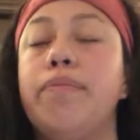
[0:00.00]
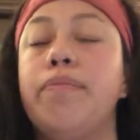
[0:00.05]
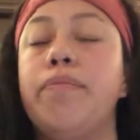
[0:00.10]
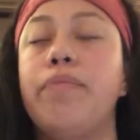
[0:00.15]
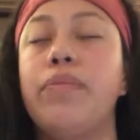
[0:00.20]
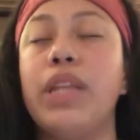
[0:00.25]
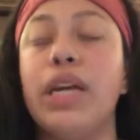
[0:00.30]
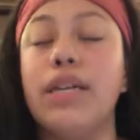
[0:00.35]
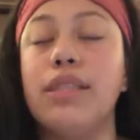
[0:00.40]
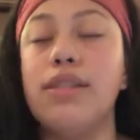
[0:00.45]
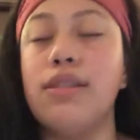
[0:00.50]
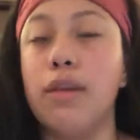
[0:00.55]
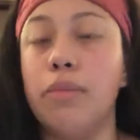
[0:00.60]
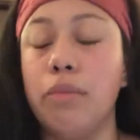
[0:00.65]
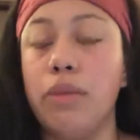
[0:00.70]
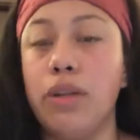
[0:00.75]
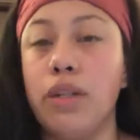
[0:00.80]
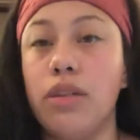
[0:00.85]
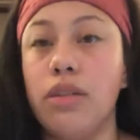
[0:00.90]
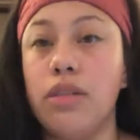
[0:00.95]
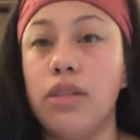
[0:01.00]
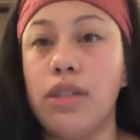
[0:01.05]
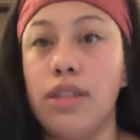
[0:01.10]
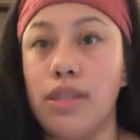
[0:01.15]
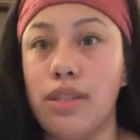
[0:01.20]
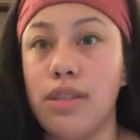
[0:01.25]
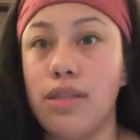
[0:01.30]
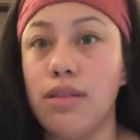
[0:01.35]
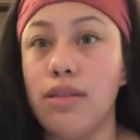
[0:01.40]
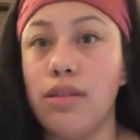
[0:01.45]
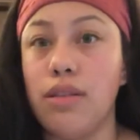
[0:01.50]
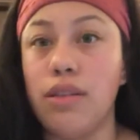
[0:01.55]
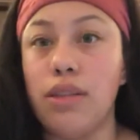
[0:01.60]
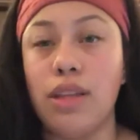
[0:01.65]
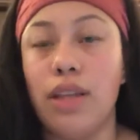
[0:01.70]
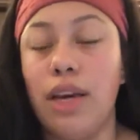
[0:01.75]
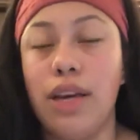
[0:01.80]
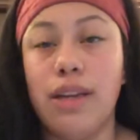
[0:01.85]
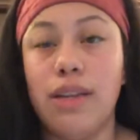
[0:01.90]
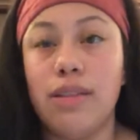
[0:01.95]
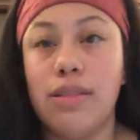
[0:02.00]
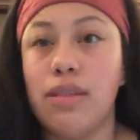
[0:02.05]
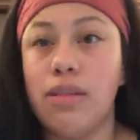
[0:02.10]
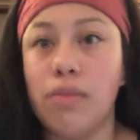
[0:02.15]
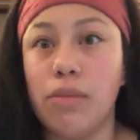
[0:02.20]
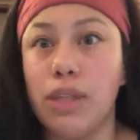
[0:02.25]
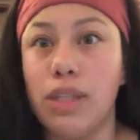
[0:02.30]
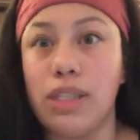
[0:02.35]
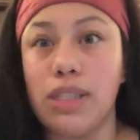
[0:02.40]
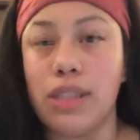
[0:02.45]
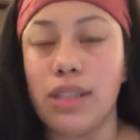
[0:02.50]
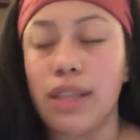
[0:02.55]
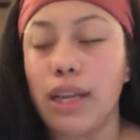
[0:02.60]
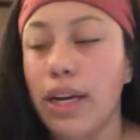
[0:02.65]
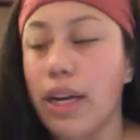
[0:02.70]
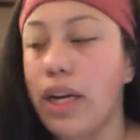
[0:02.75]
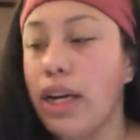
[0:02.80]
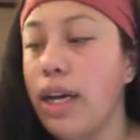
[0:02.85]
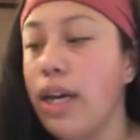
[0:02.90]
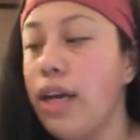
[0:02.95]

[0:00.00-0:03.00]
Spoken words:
that someone isn't there.